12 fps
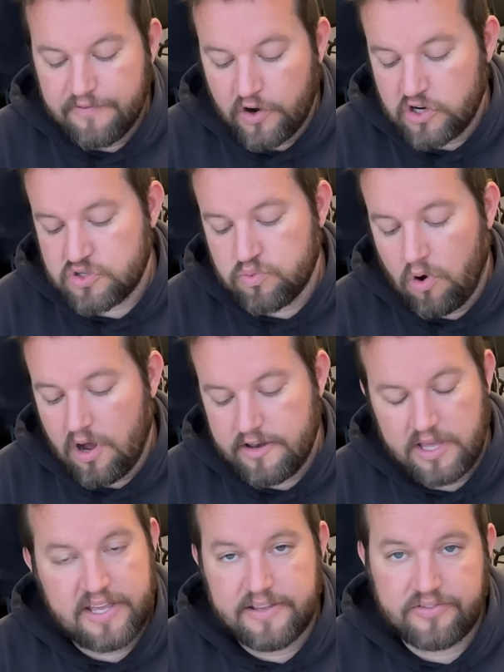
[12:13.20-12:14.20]
First one
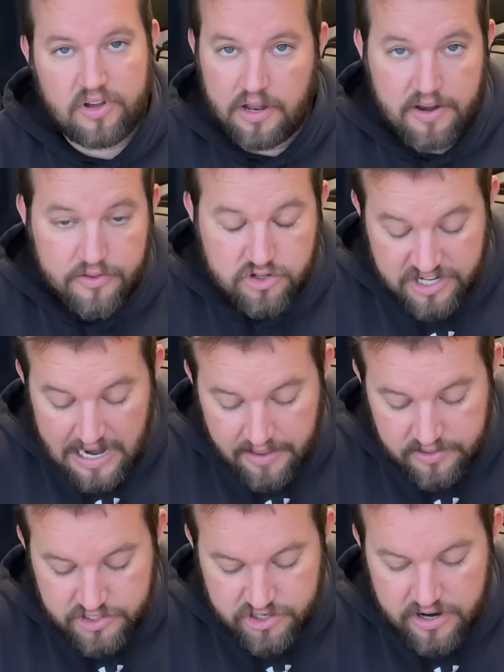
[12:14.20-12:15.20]
is another
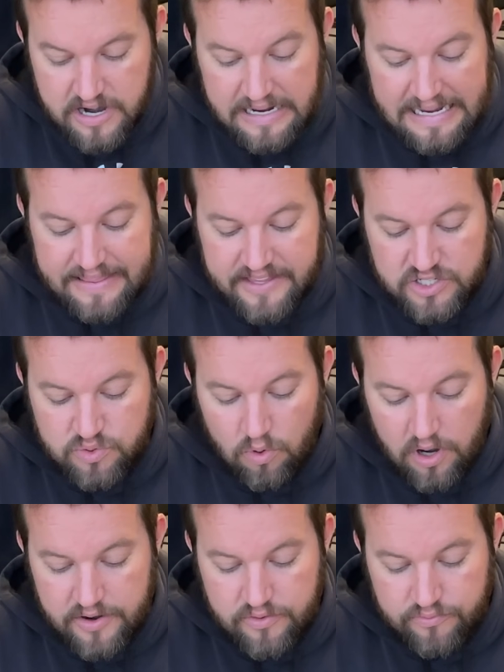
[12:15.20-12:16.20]
Challenger, and this
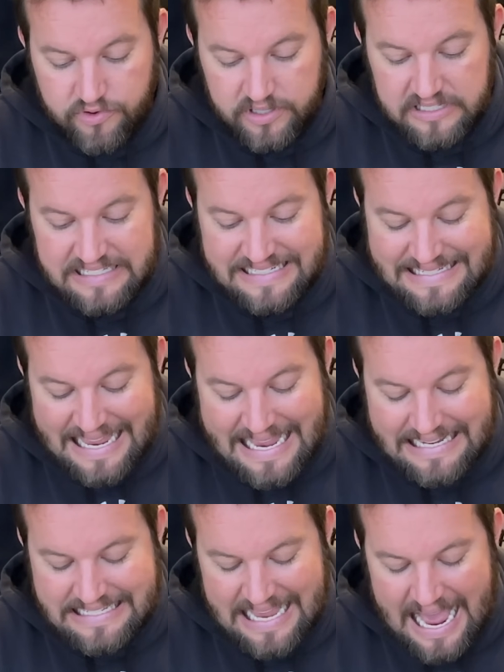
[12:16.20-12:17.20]
one really
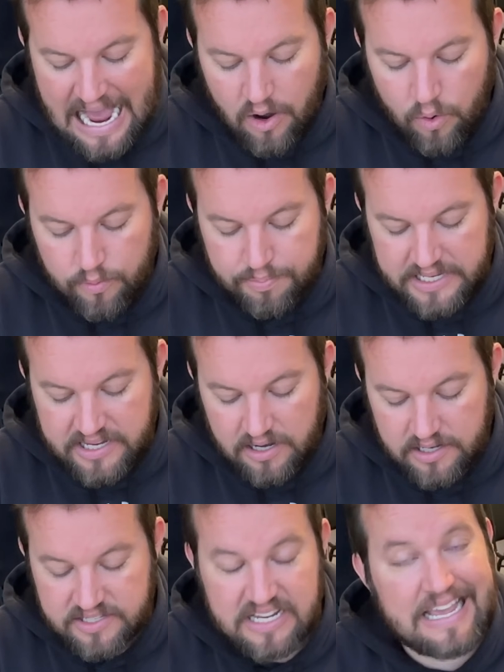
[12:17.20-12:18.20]
stands out
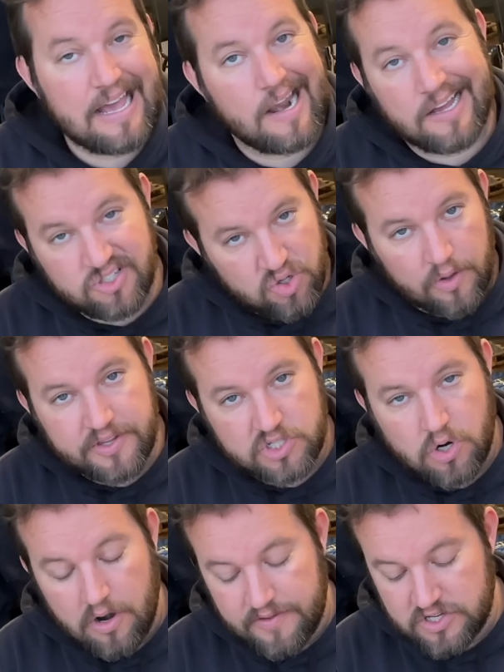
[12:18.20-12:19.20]
because, again, I saw this
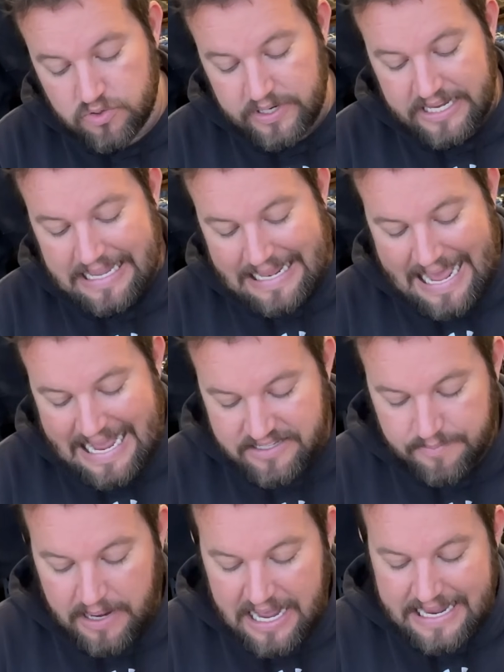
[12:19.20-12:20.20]
car this week. It has
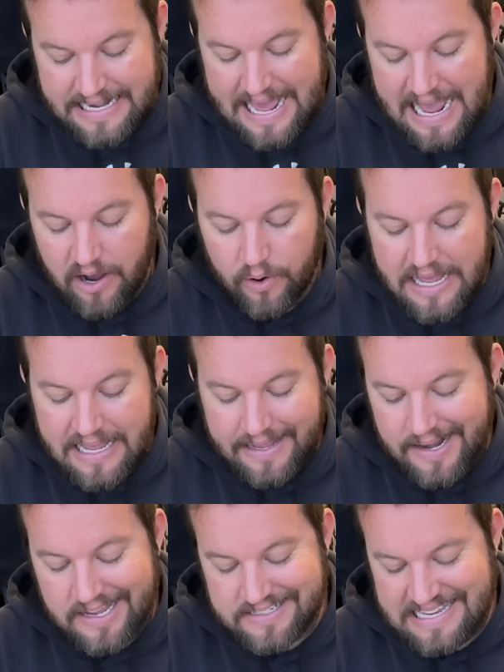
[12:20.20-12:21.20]
a buy it now.
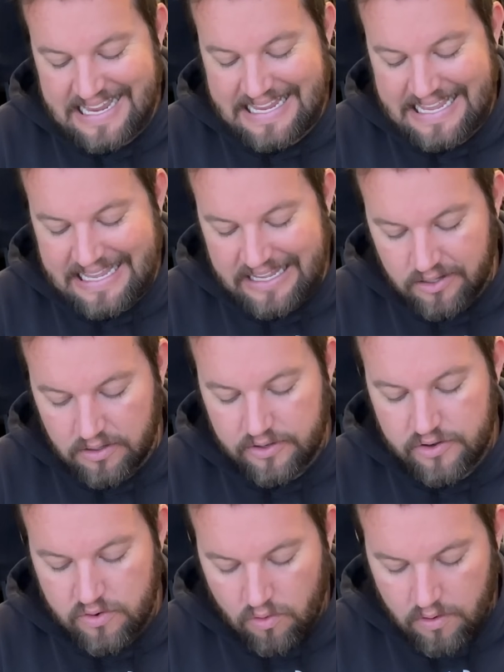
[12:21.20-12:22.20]
It has a
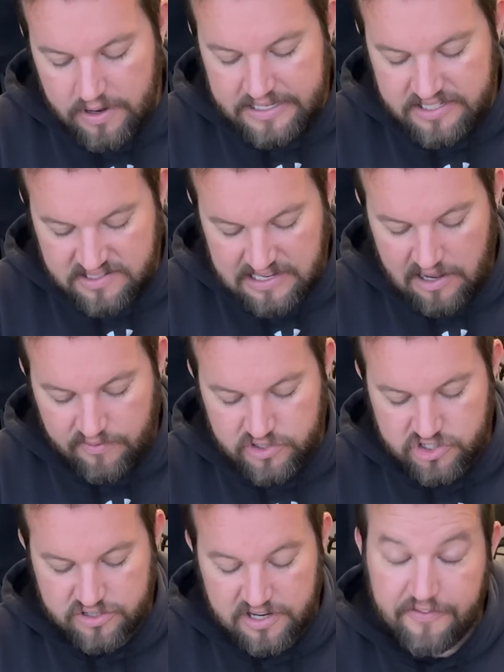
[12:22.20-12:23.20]
Illinois
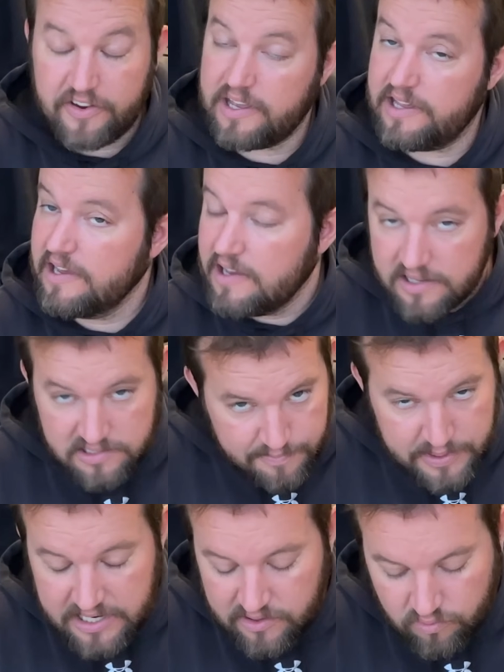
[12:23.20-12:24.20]
salvage certificate. It's
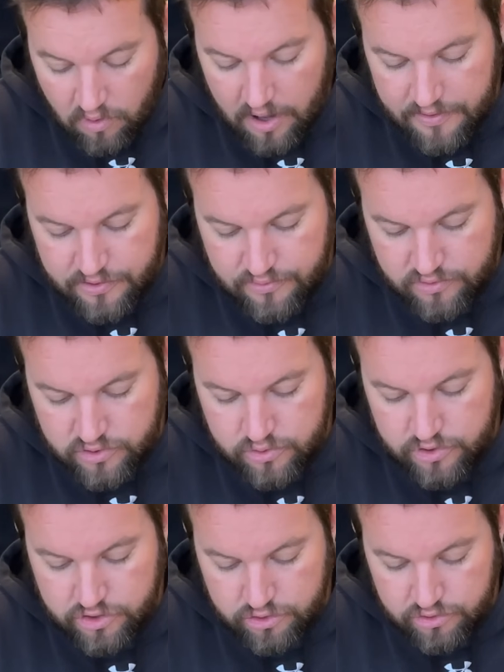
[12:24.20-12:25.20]
being run through
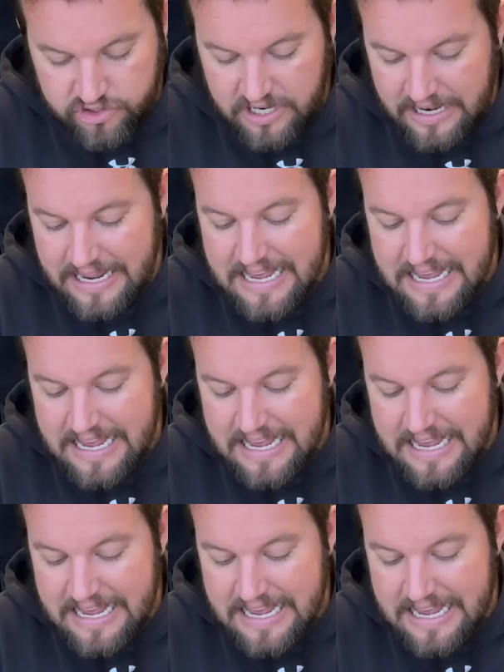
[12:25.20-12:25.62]
Houston.